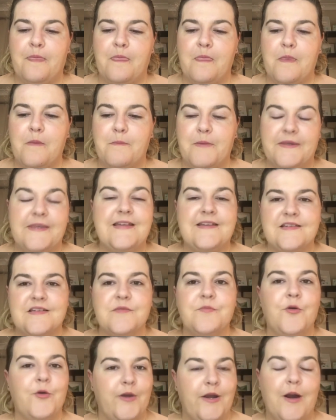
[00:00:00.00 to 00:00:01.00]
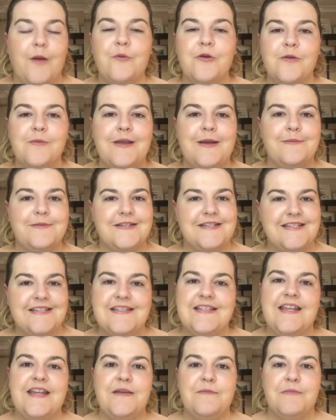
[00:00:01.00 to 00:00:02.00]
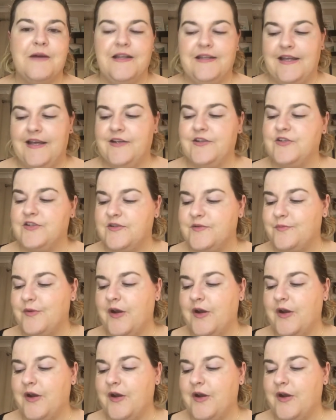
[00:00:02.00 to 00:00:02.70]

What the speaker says: but that's the point. I want to be able to see my lashes.